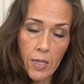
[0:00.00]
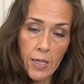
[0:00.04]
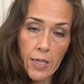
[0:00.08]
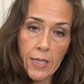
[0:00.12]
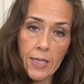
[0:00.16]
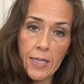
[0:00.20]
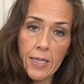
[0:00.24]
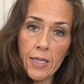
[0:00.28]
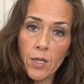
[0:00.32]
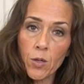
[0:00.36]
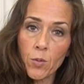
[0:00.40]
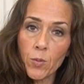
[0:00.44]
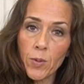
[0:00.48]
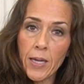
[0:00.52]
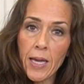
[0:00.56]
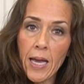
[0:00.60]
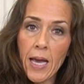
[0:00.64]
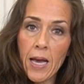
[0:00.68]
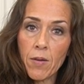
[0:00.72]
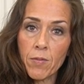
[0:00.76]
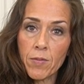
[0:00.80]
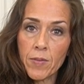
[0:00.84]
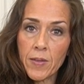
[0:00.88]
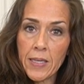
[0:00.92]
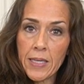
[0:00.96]
And here we
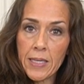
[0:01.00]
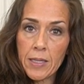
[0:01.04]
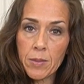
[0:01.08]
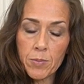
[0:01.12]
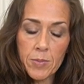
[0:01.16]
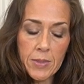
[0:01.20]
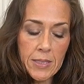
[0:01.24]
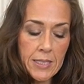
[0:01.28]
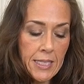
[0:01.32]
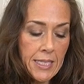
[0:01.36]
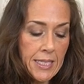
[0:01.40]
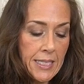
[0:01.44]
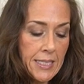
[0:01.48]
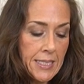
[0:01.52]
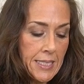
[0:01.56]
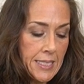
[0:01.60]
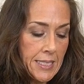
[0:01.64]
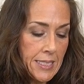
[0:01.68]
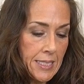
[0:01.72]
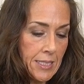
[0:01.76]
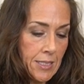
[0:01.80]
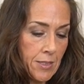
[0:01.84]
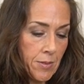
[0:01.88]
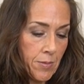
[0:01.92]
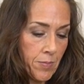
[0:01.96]
have hemp
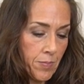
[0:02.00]
seeds.